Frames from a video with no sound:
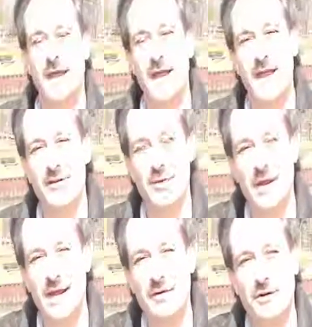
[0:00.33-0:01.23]
Hey
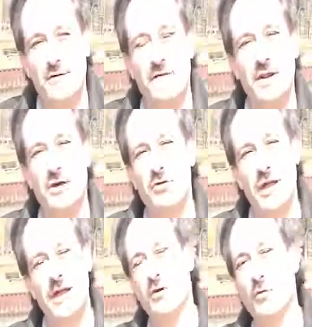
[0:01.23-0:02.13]
everybody out there in video
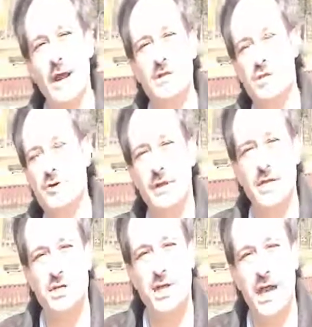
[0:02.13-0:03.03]
land, Ray
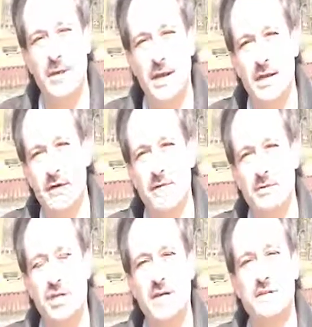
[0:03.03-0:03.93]
Jernukian chiming in here
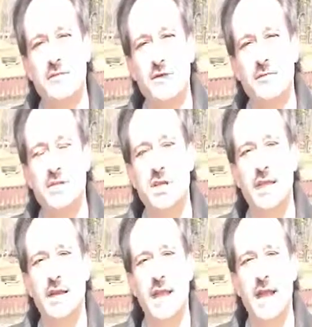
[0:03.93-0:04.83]
from Chesterfield,
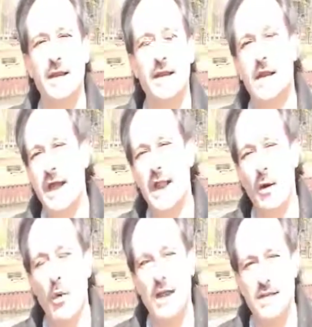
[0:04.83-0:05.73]
Michigan again, and
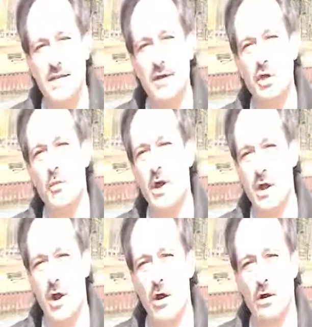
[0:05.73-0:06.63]
I wanted to tell you about
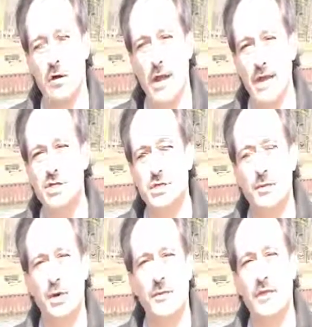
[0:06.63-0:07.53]
an article I just
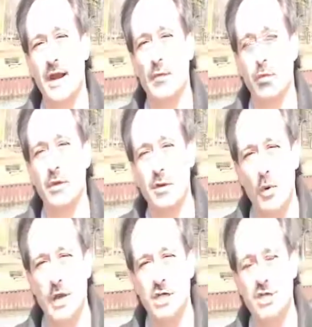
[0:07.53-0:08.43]
put up that I really
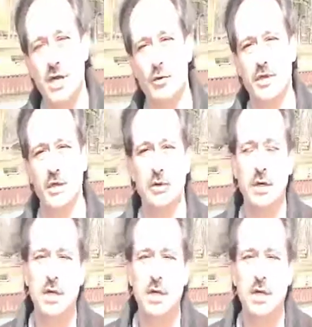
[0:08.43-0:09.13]
want to share with you.